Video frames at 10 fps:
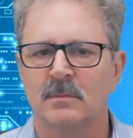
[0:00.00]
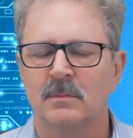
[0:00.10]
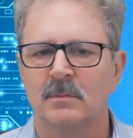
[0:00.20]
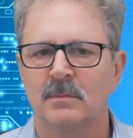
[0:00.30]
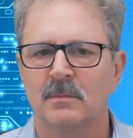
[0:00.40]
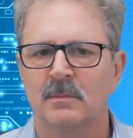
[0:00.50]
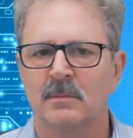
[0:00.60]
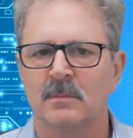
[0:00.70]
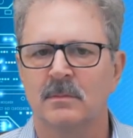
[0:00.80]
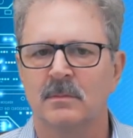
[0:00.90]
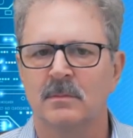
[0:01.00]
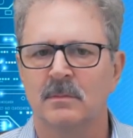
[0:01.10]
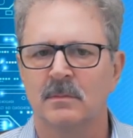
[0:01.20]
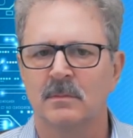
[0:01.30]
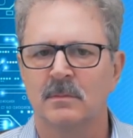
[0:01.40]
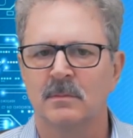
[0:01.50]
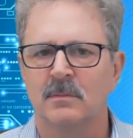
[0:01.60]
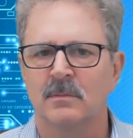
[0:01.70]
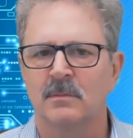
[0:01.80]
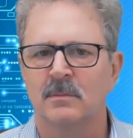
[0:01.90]

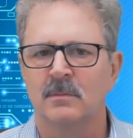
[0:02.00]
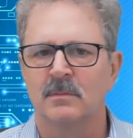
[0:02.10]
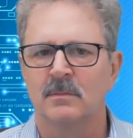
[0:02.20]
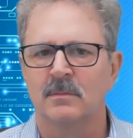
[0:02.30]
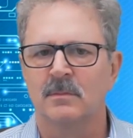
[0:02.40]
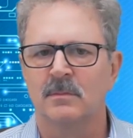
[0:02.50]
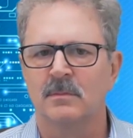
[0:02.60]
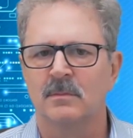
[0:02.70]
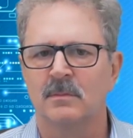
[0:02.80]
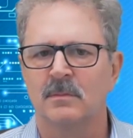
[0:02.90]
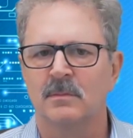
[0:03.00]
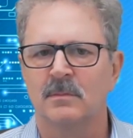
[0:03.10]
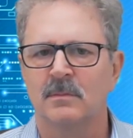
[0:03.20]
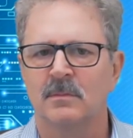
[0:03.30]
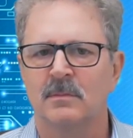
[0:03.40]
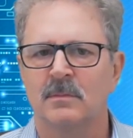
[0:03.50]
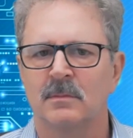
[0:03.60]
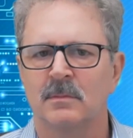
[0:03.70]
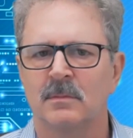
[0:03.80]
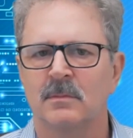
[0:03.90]

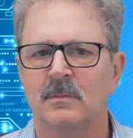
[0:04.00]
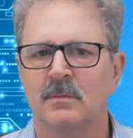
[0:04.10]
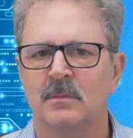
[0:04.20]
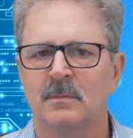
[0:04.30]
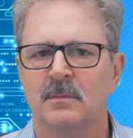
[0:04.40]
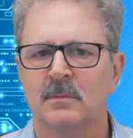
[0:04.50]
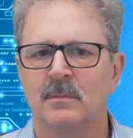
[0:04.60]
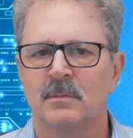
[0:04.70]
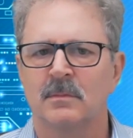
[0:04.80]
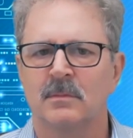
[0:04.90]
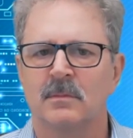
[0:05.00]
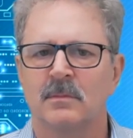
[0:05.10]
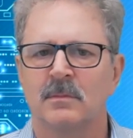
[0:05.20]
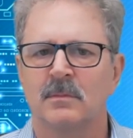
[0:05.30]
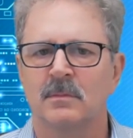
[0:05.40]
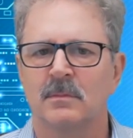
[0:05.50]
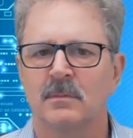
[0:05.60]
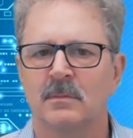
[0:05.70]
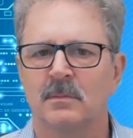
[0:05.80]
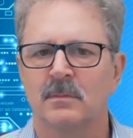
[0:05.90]

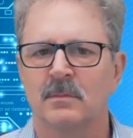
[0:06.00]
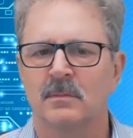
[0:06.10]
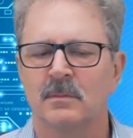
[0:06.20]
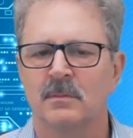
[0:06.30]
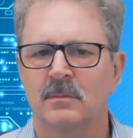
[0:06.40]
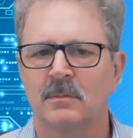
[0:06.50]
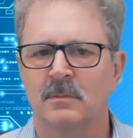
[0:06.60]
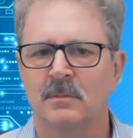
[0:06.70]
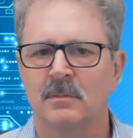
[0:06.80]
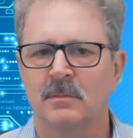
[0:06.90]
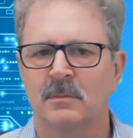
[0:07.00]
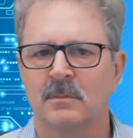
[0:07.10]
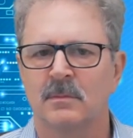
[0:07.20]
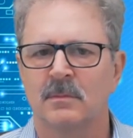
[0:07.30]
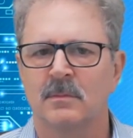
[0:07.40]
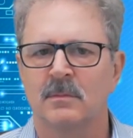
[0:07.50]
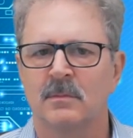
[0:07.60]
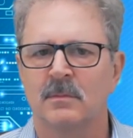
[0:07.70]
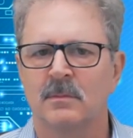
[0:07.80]
This person isn't speaking.